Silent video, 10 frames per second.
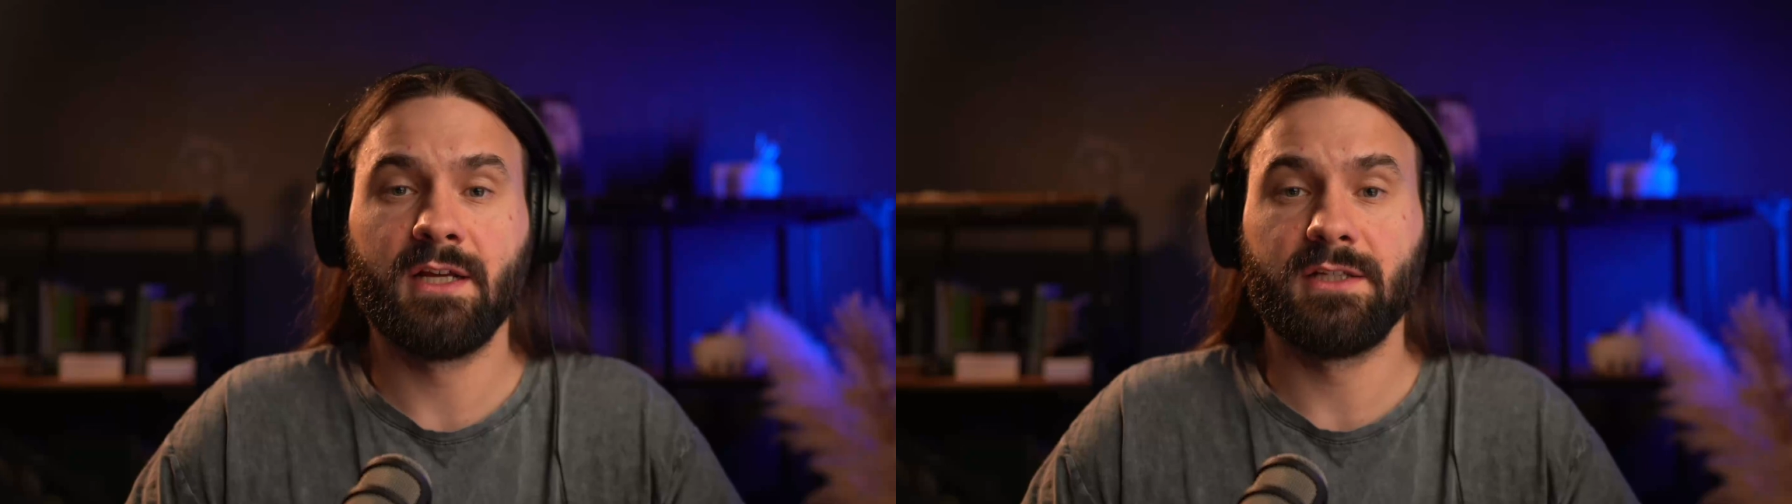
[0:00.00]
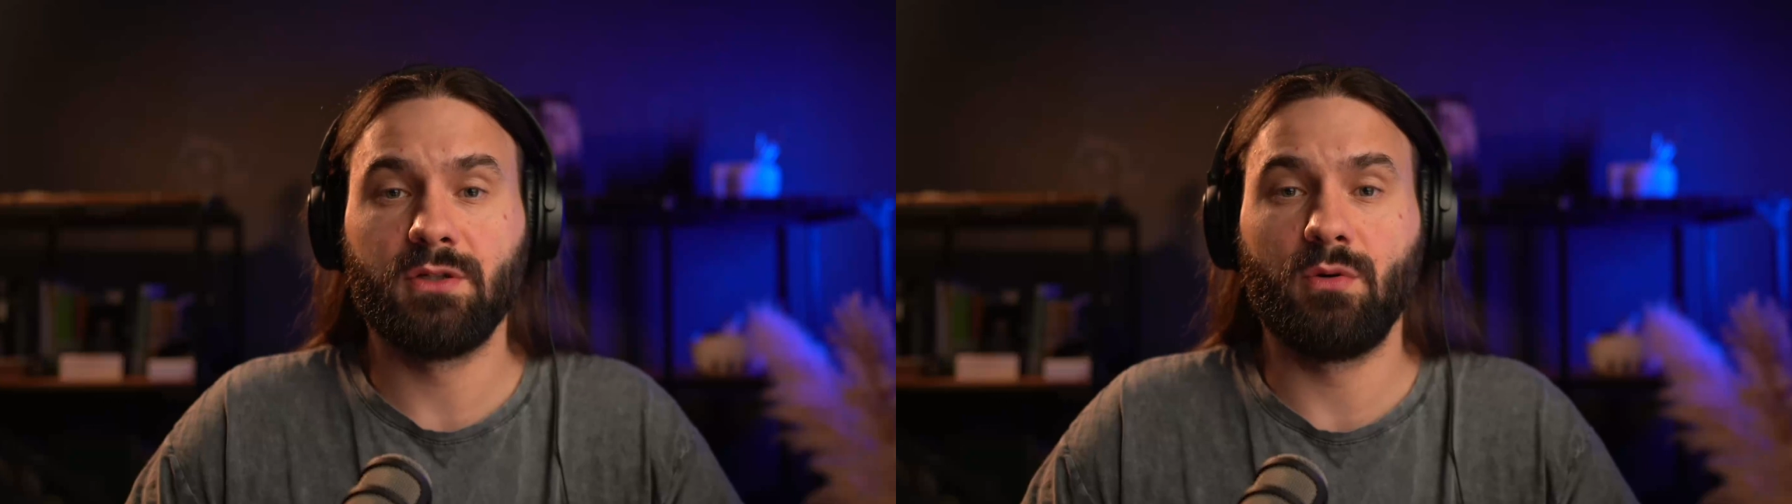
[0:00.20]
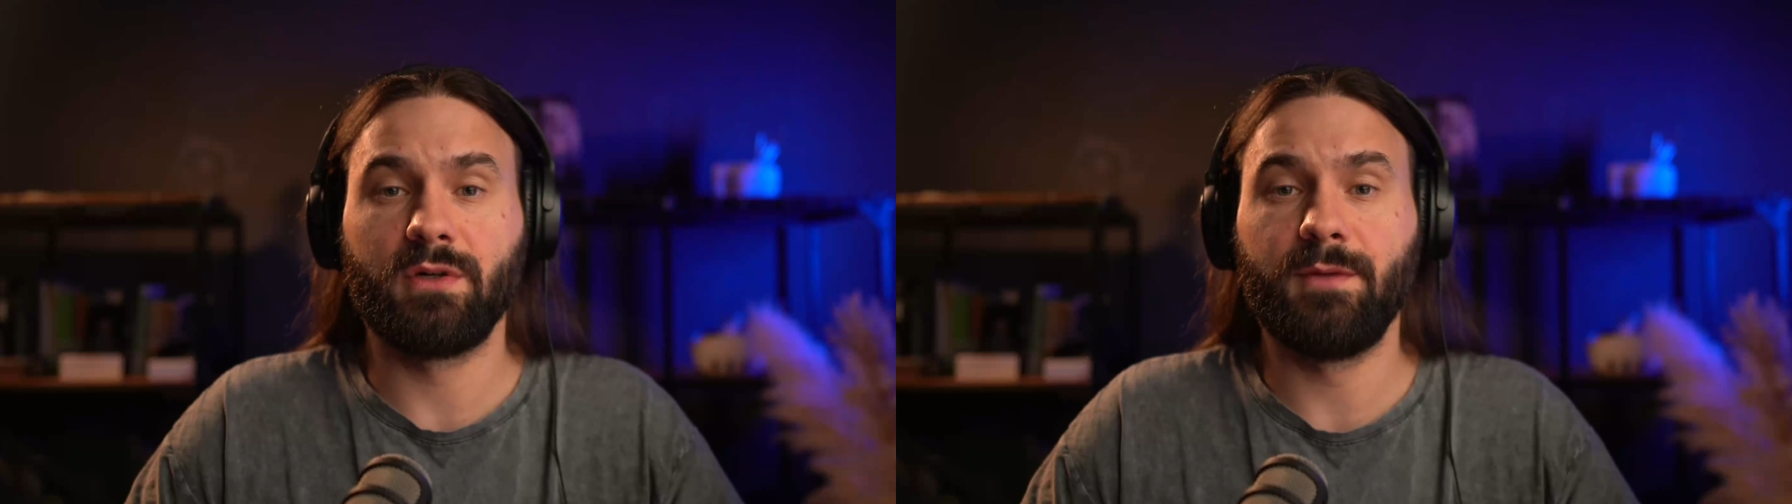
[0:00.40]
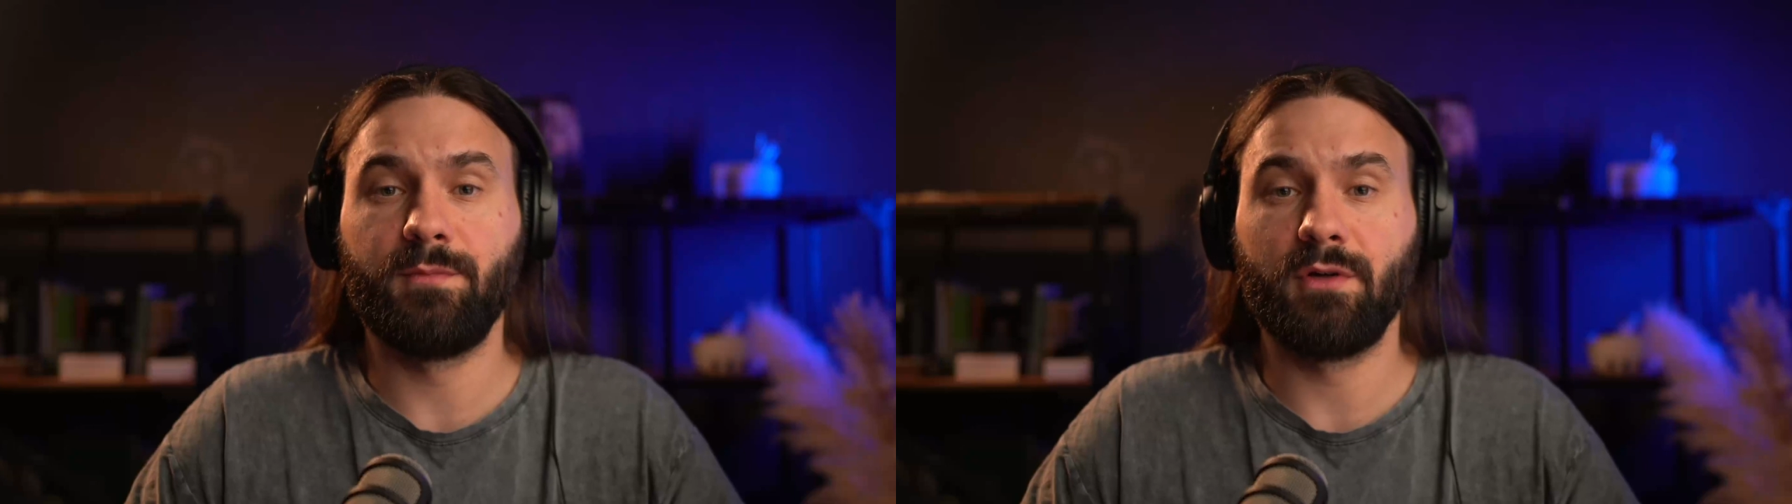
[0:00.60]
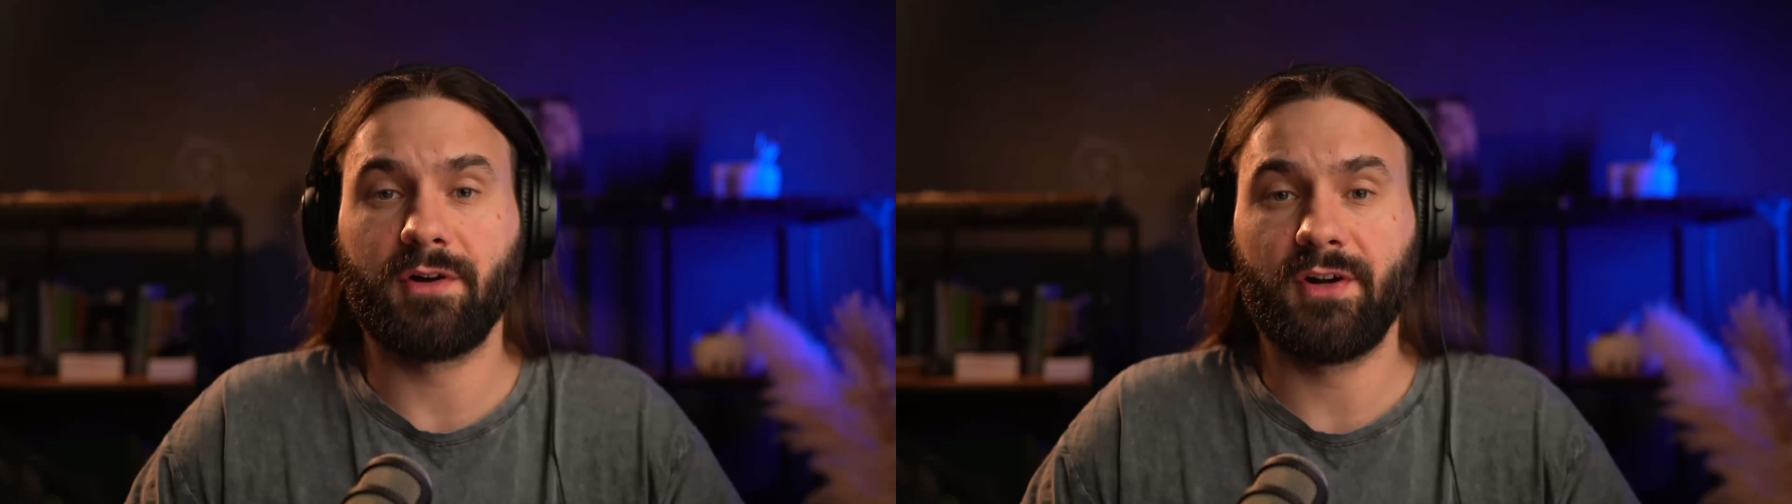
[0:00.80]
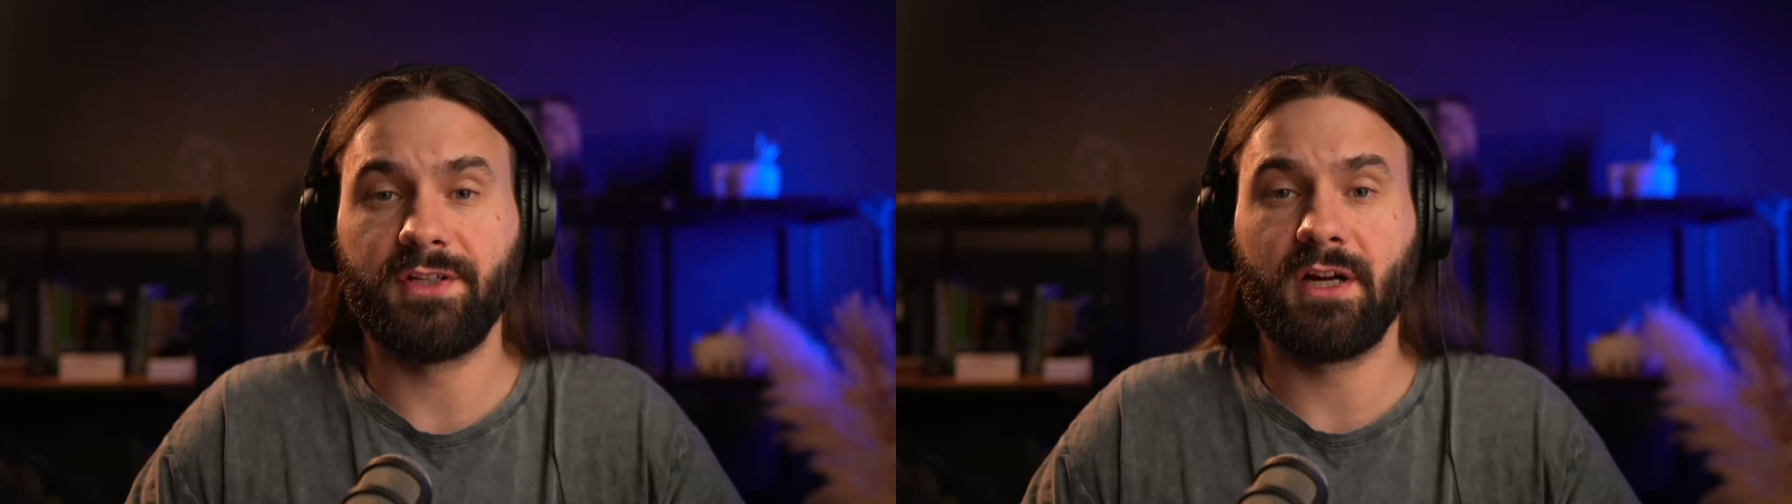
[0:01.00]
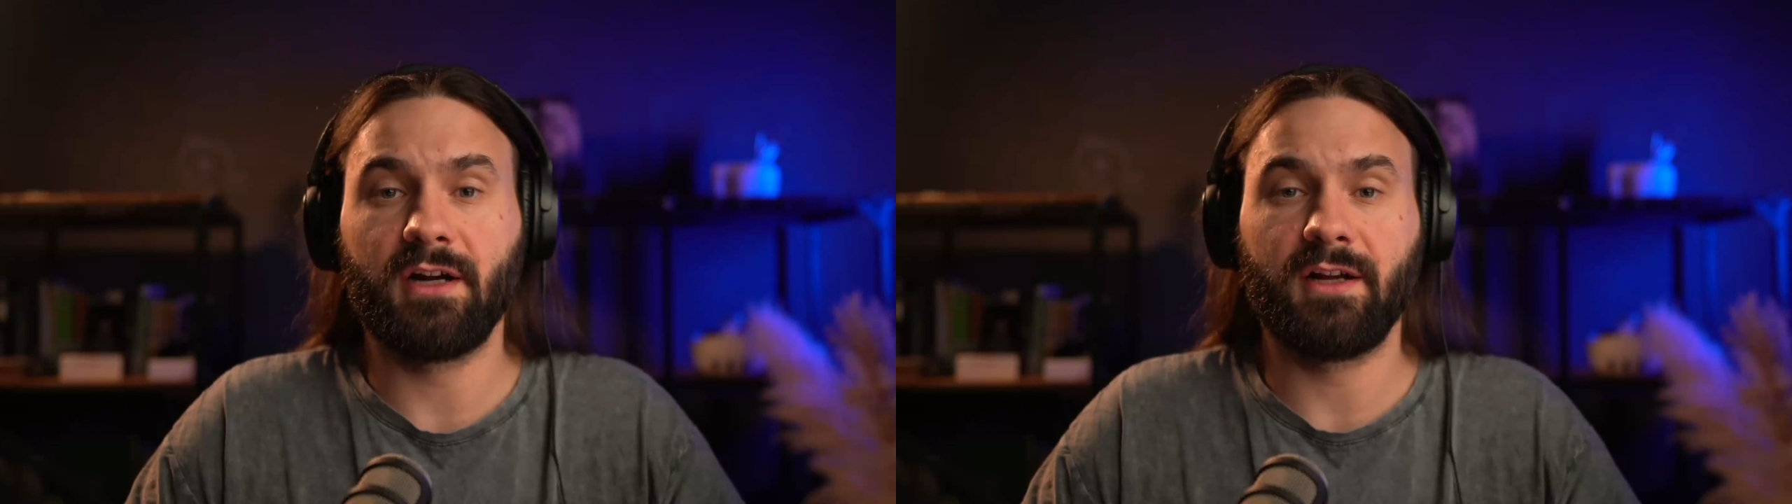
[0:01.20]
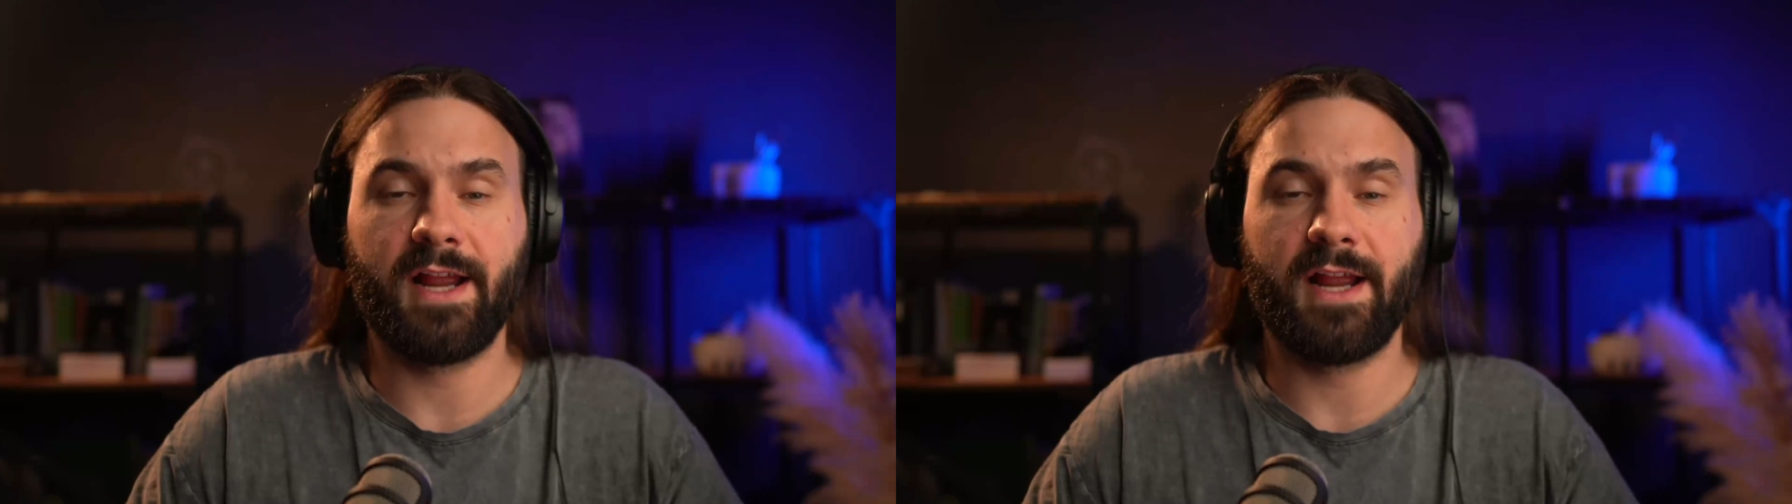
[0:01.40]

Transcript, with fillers: so keep your credit card